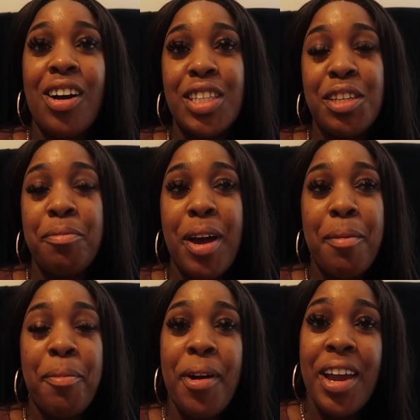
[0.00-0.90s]
onto
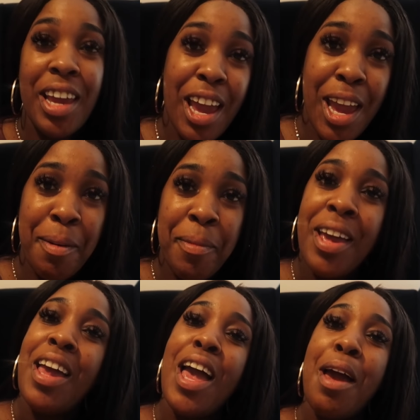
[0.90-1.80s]
my prank game
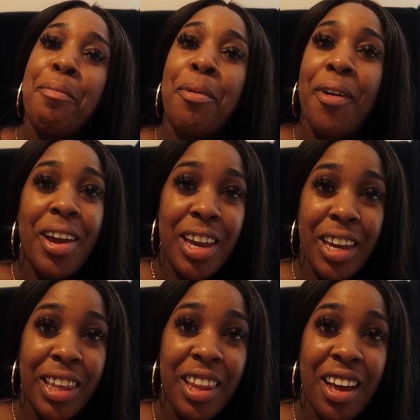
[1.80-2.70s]
and prank
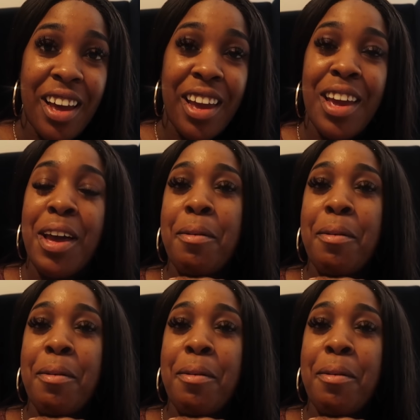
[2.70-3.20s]
Eli,